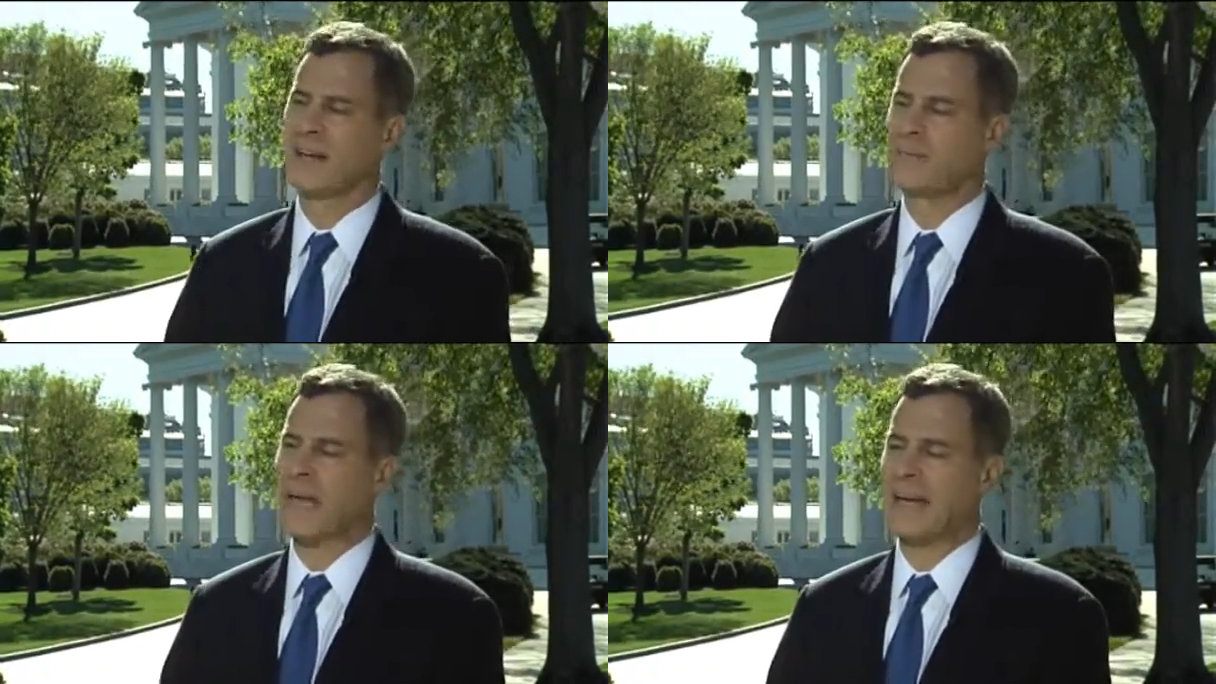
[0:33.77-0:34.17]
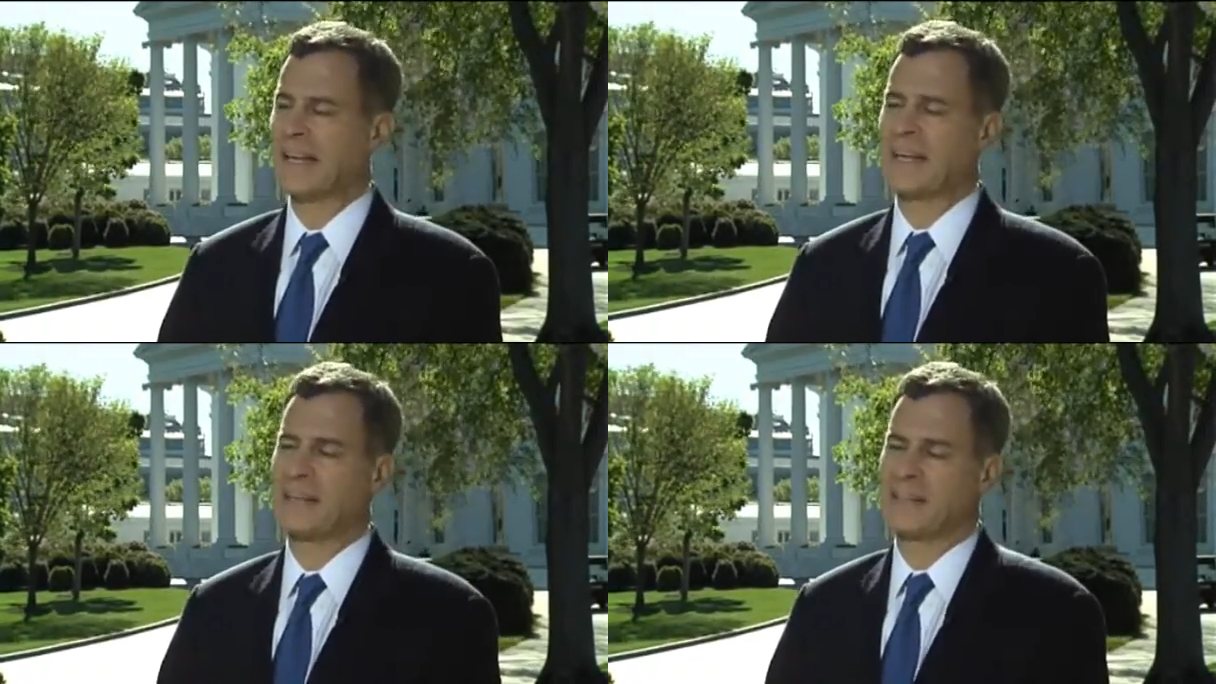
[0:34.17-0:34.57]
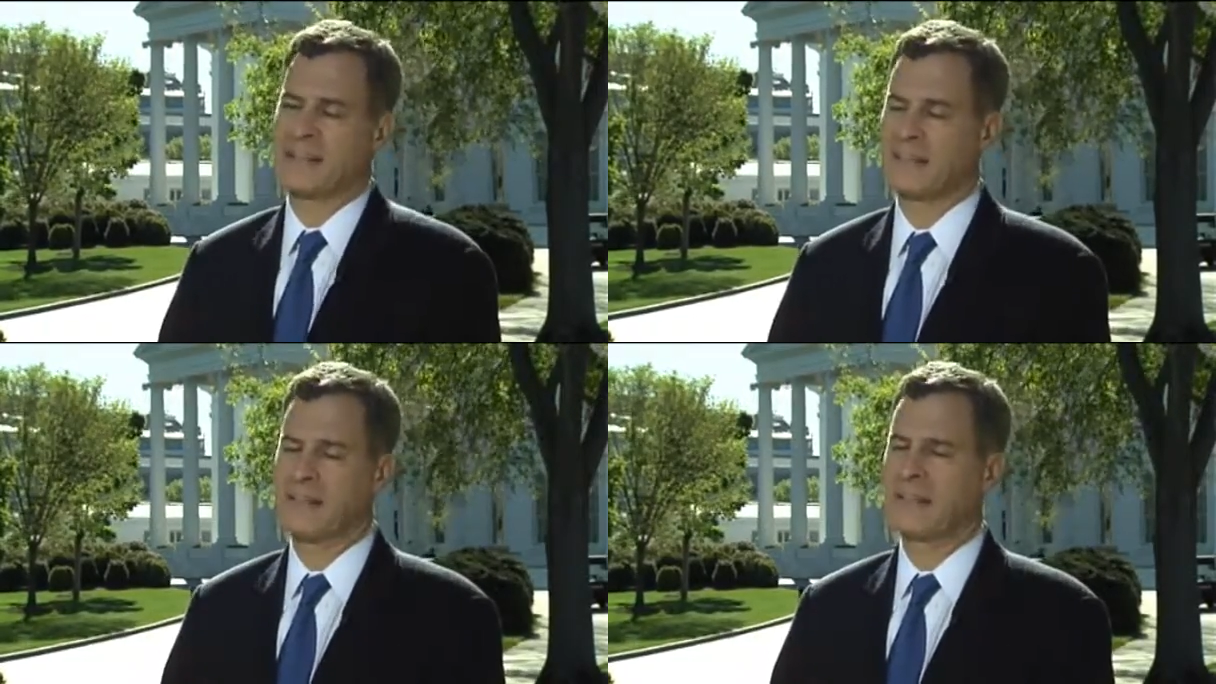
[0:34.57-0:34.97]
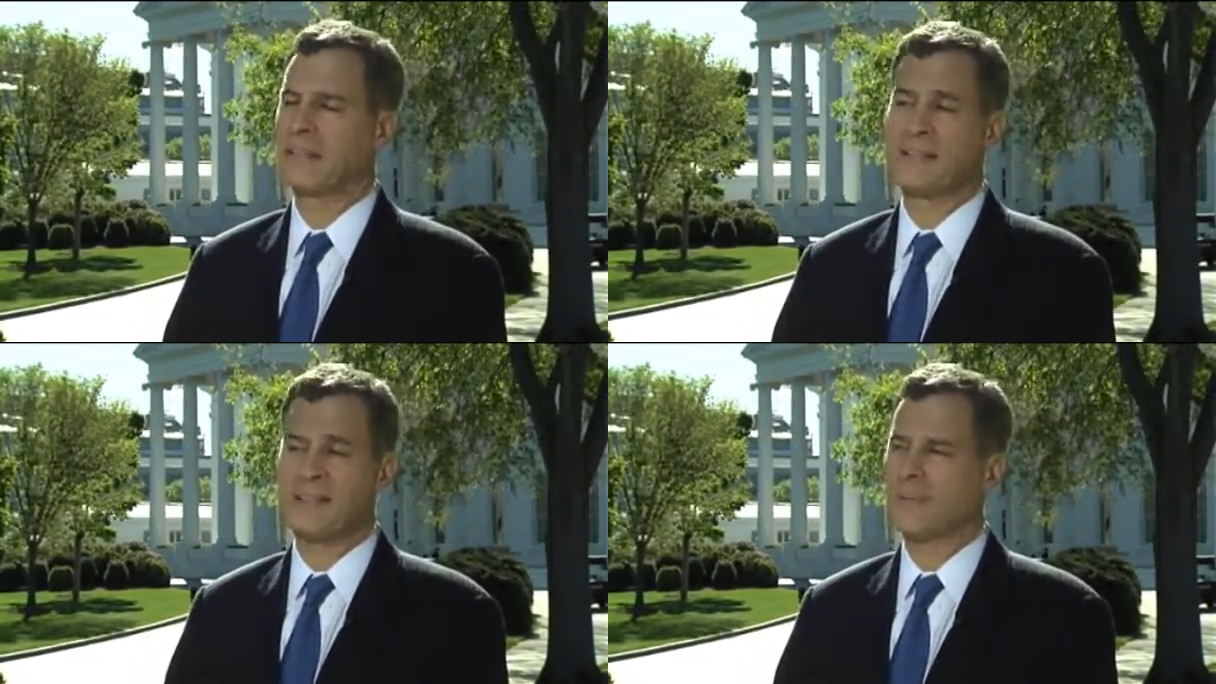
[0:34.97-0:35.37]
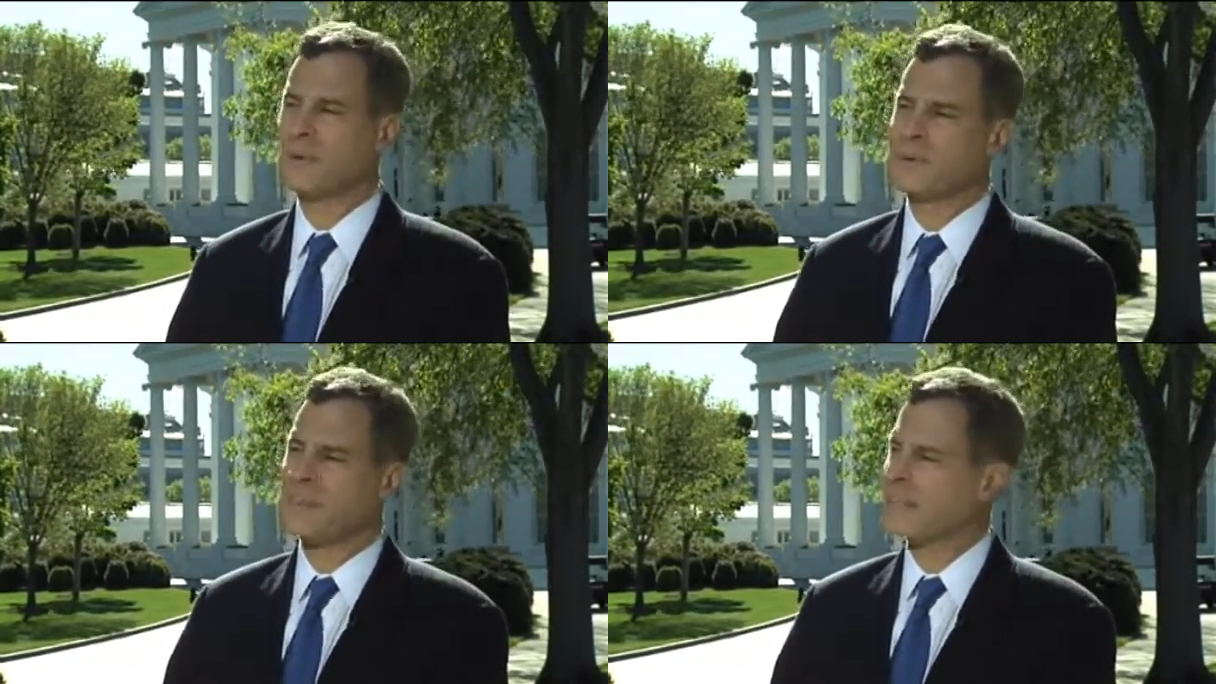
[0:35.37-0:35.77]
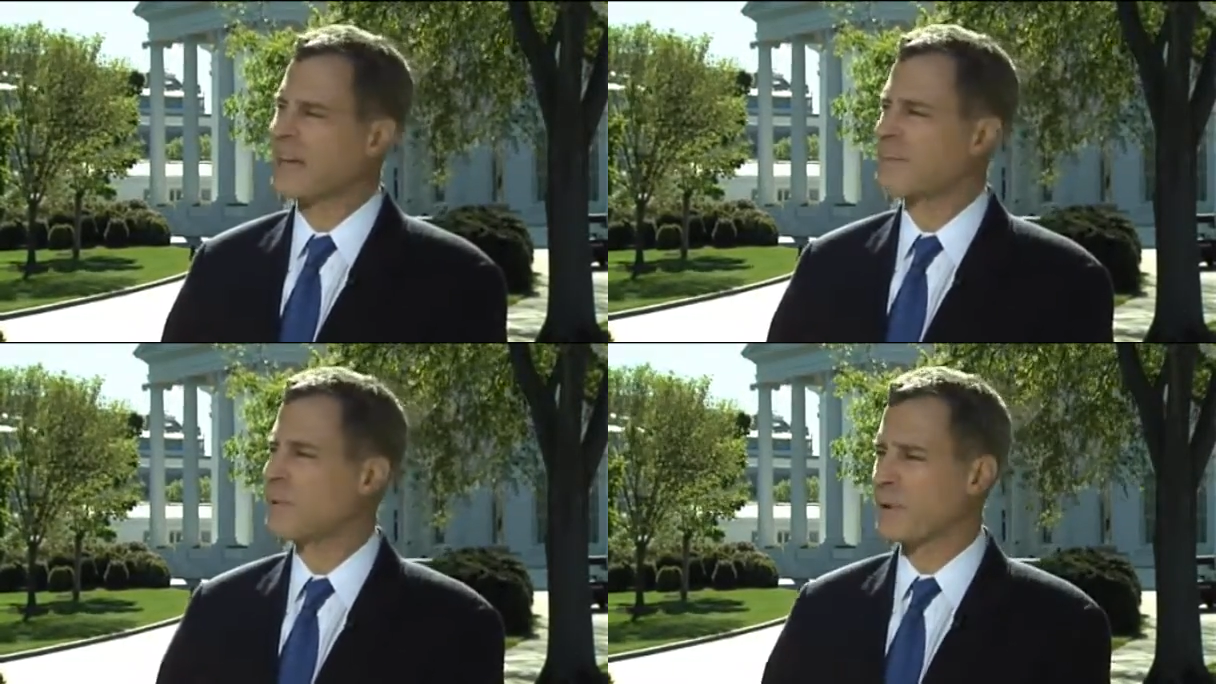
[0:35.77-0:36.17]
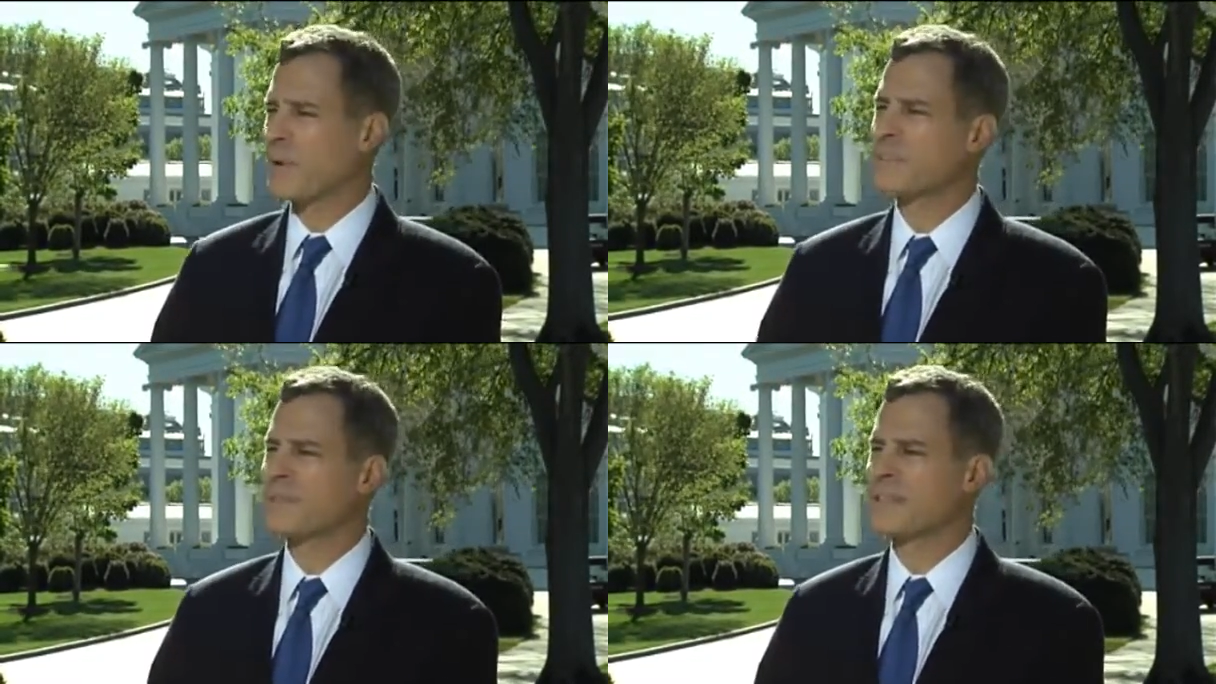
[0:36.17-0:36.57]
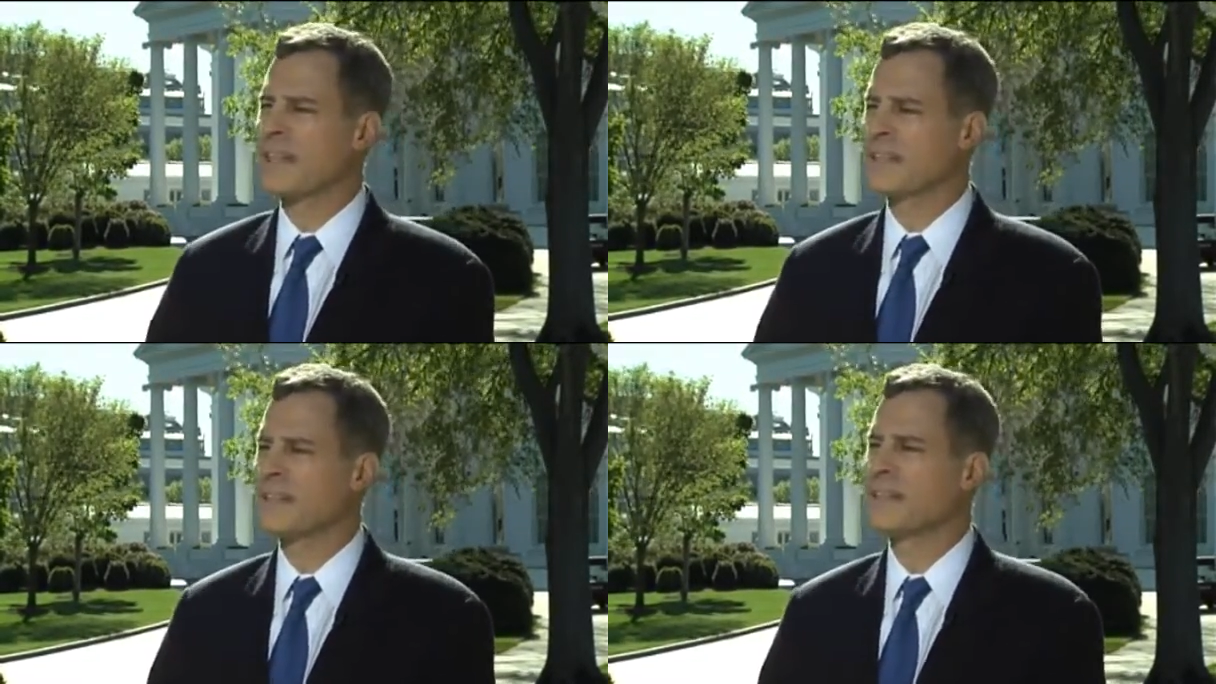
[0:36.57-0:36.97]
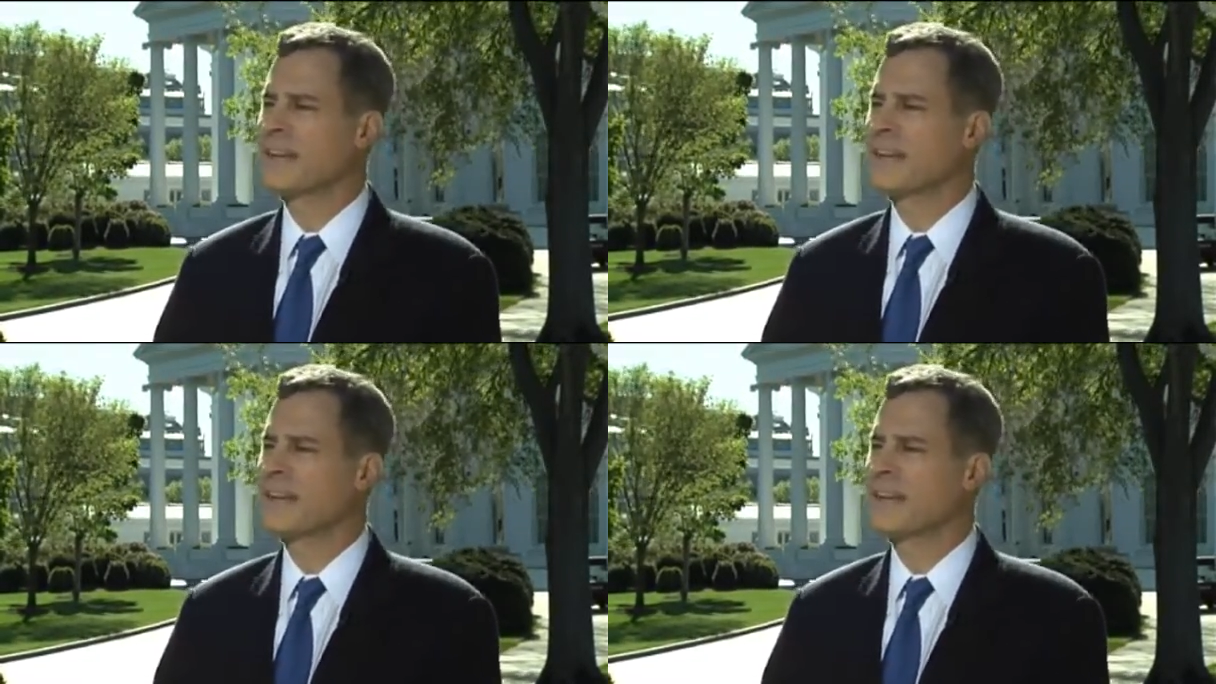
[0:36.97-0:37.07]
Back in the summer, it was at 9.1%.